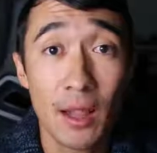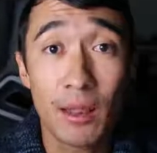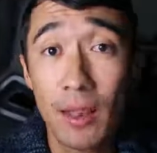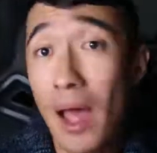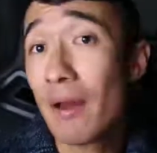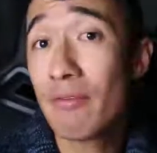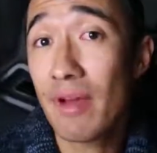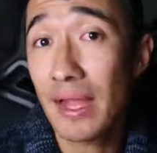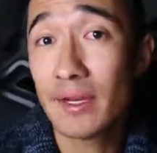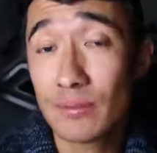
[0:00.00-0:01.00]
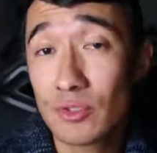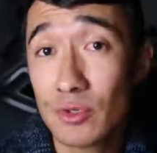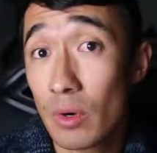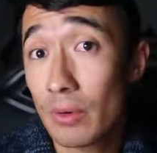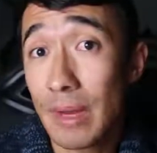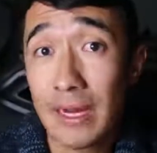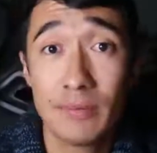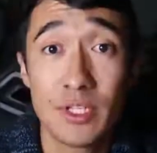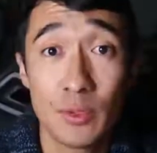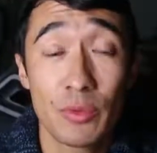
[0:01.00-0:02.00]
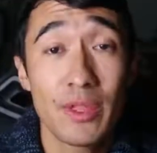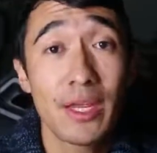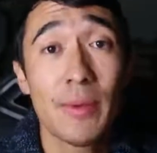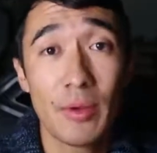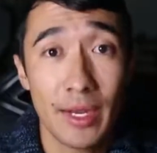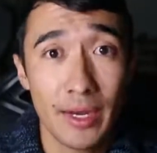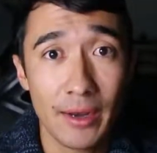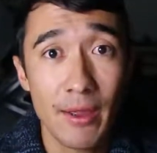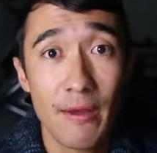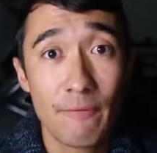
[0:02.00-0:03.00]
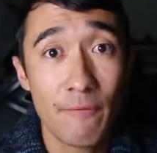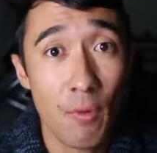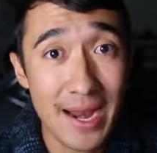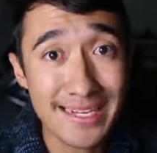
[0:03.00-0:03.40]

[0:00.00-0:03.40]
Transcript: a lot of items or items that you were thinking about getting for